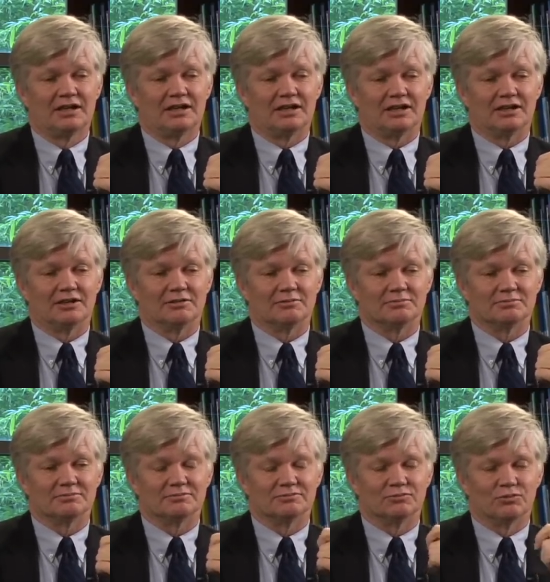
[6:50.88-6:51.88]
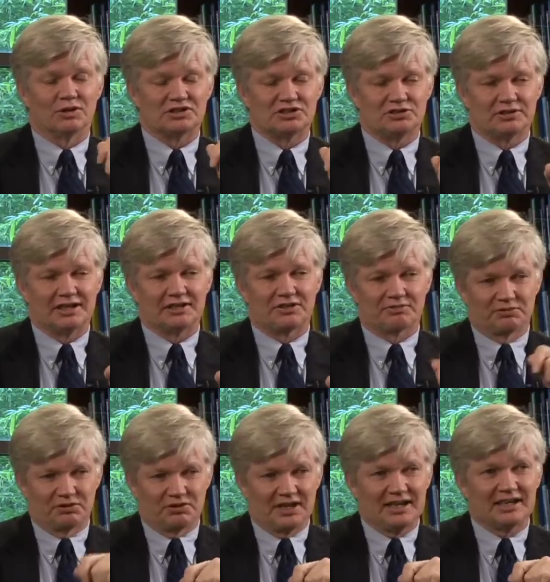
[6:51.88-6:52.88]
Uh, once you get
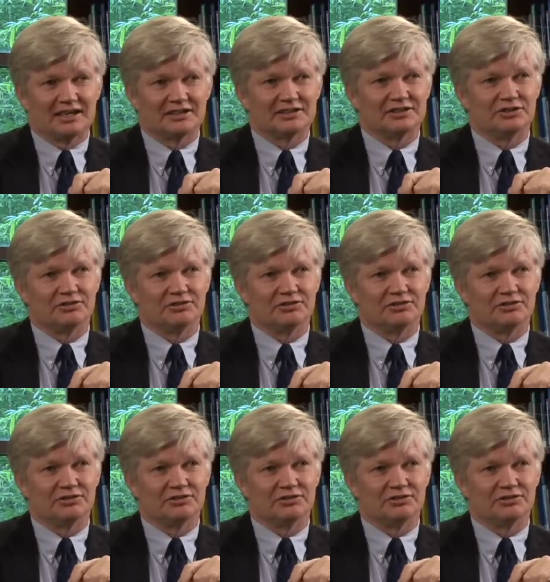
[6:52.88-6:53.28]
through that,